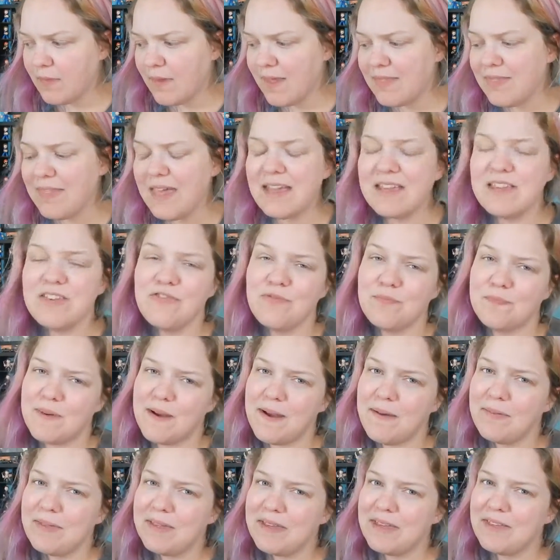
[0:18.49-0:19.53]
that you've
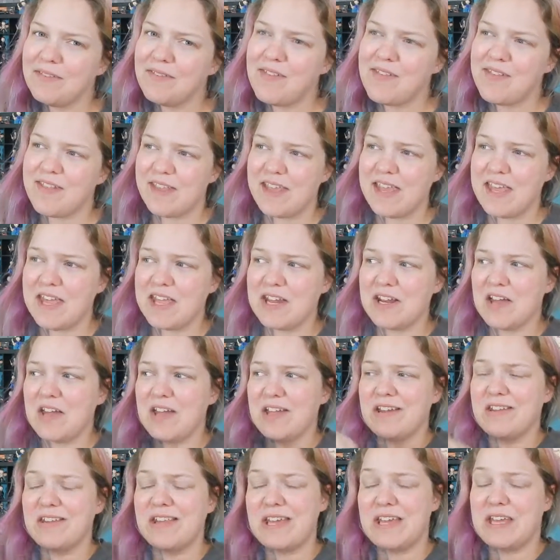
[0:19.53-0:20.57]
probably seen
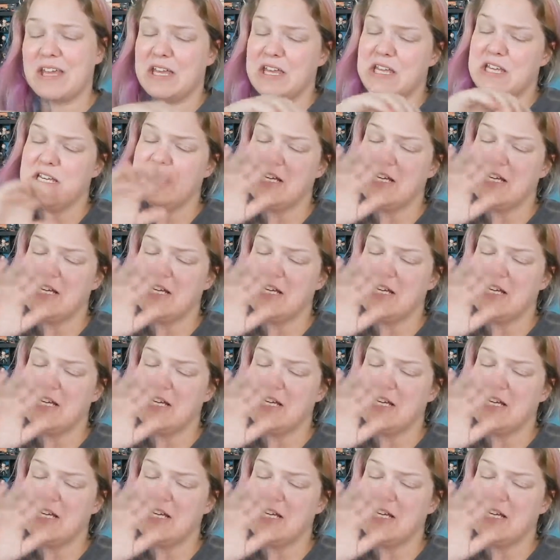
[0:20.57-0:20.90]
on like